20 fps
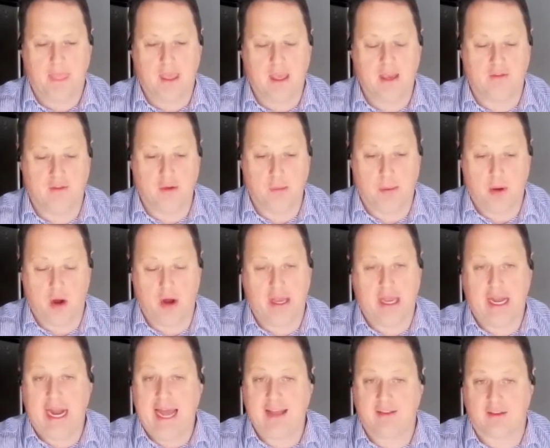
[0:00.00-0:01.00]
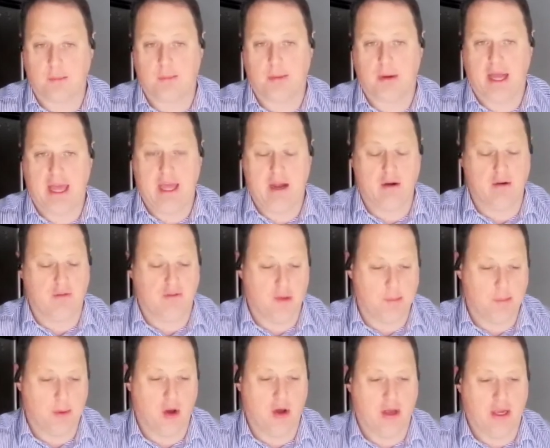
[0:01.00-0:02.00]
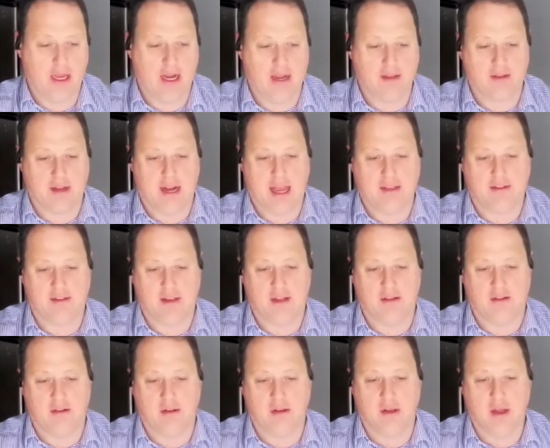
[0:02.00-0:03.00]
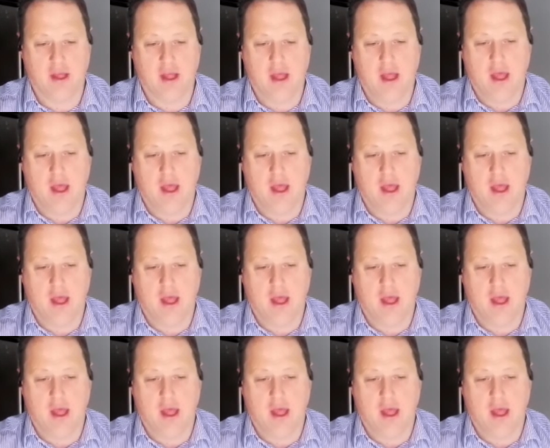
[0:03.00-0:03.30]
If you're buying it as a planner, if you're buying it as an asset to